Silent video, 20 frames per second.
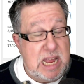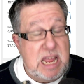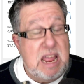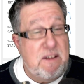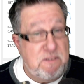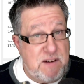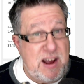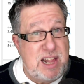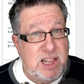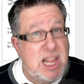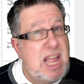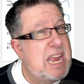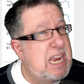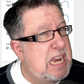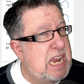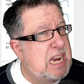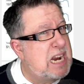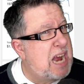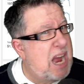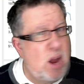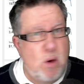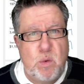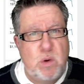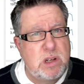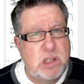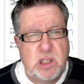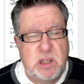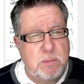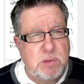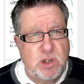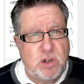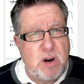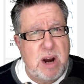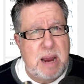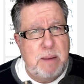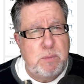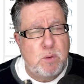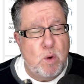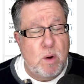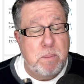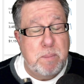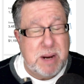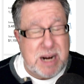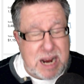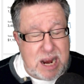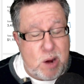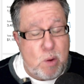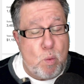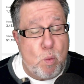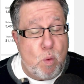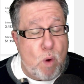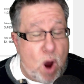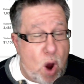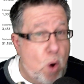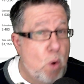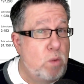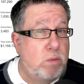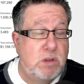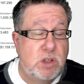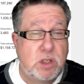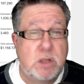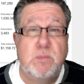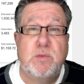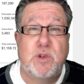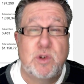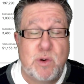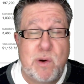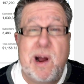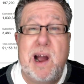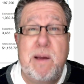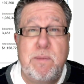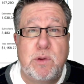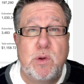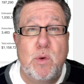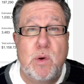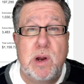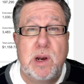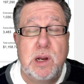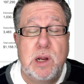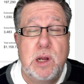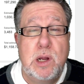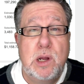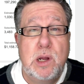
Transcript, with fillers: If I like it, I will subscribe to it, but I won't subscribe to it